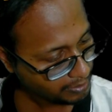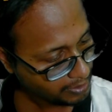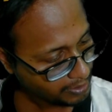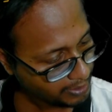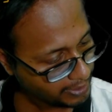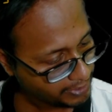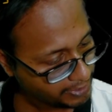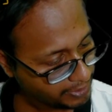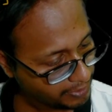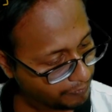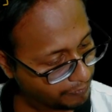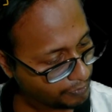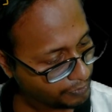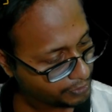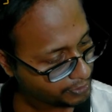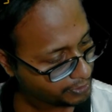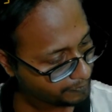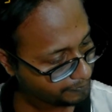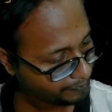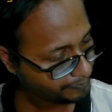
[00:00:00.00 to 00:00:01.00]
tension
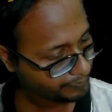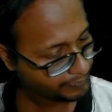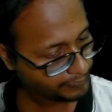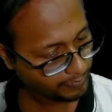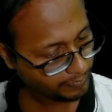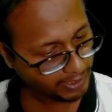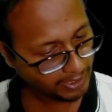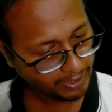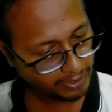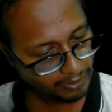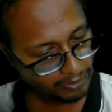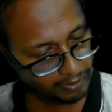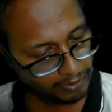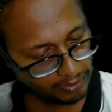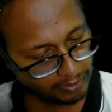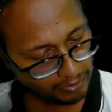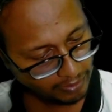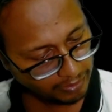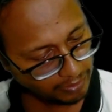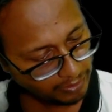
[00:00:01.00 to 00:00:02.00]
force. Okay,
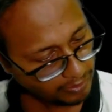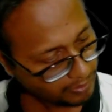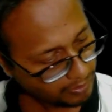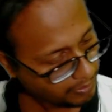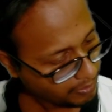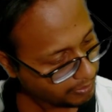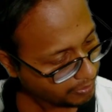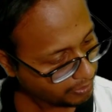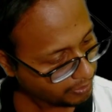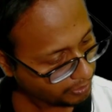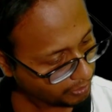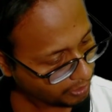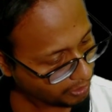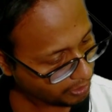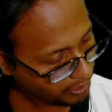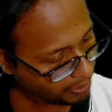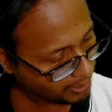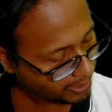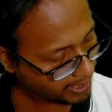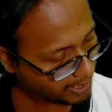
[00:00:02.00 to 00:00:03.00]

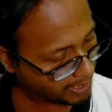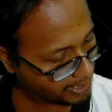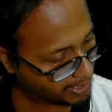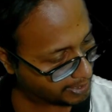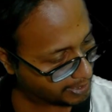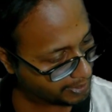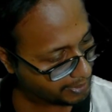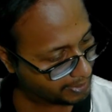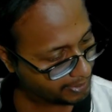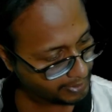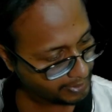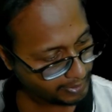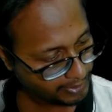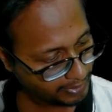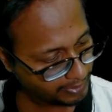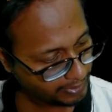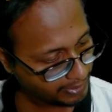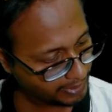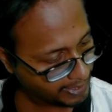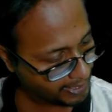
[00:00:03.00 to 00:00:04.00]
torque and
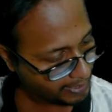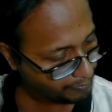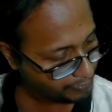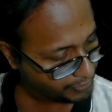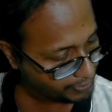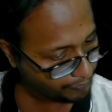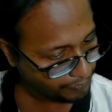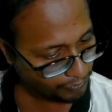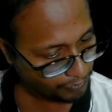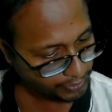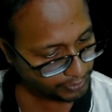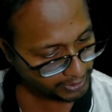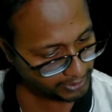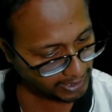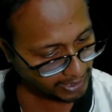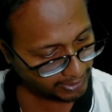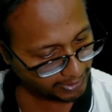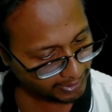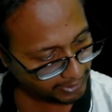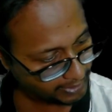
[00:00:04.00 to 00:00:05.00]
mg force is
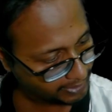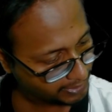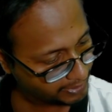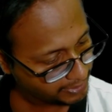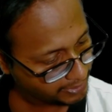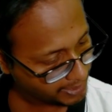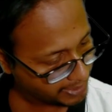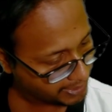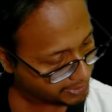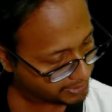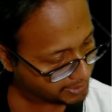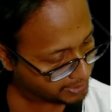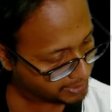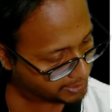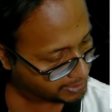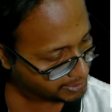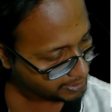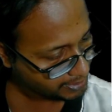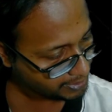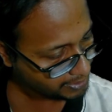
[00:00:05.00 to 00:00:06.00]
acting in this direction.
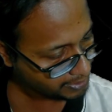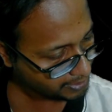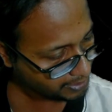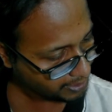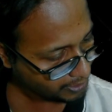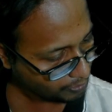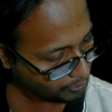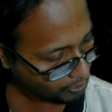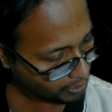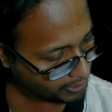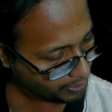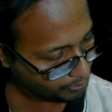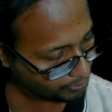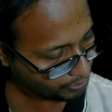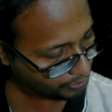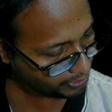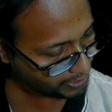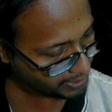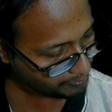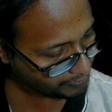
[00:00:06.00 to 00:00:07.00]
Torque due to
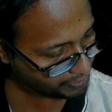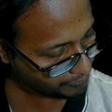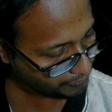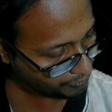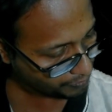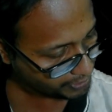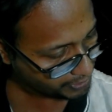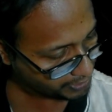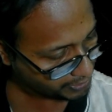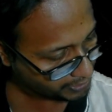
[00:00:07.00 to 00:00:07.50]
this mg force is